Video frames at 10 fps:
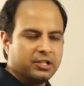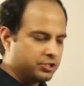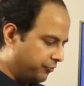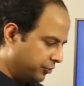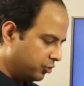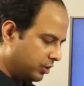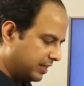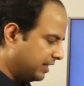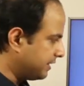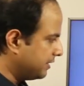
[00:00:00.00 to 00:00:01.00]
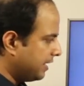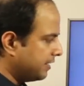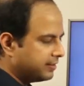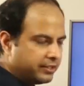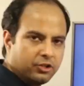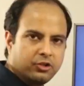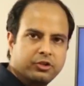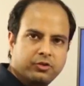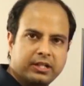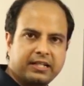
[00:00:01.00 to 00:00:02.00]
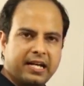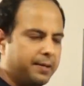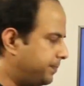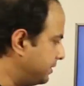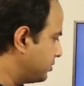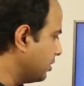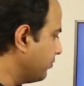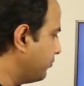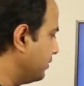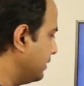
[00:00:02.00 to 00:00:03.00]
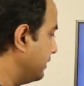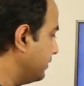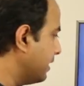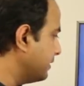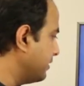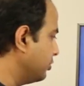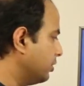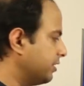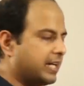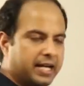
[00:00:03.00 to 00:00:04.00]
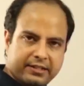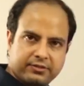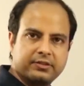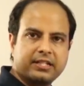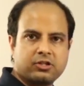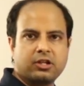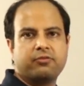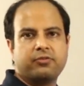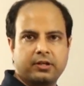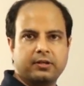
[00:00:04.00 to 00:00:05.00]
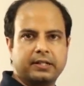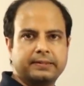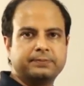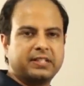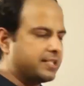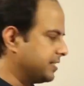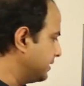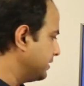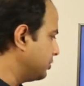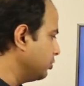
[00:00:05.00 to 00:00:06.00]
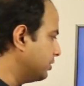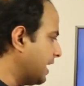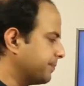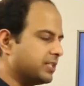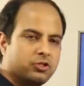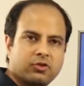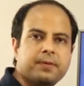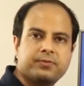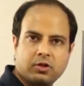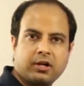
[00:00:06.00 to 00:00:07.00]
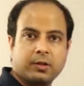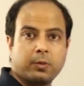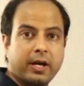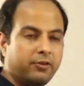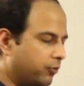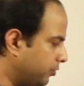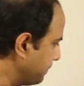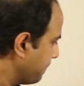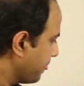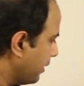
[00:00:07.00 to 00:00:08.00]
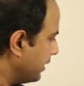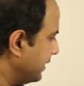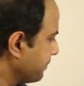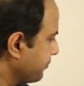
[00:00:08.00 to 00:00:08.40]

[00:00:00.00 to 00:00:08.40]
So if you do a click and you do a tap, it's sort of and you do a drag, that's sort of translated to taps and swipes on the mobile phone. Okay.